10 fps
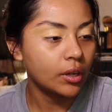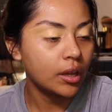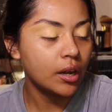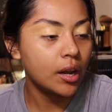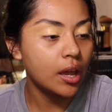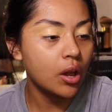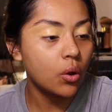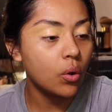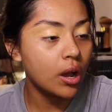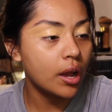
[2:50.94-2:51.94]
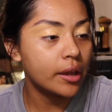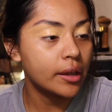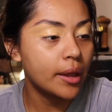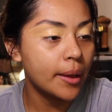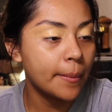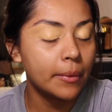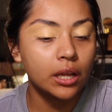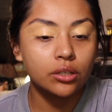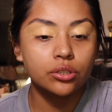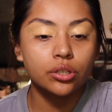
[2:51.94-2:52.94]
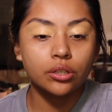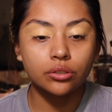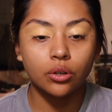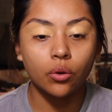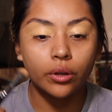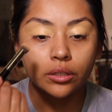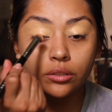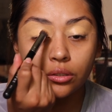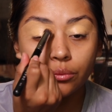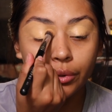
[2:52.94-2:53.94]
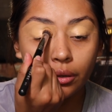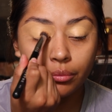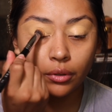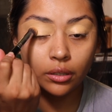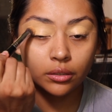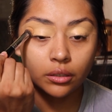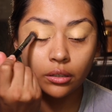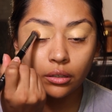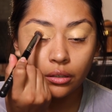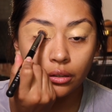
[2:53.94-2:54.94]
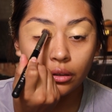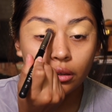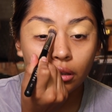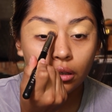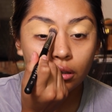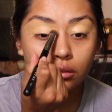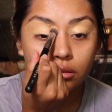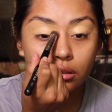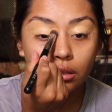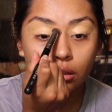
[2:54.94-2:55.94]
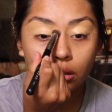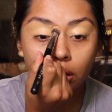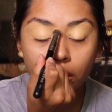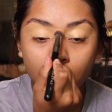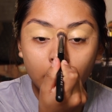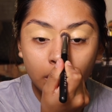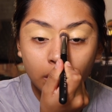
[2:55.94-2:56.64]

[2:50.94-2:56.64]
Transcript: And now I am just going to be blending the concealer.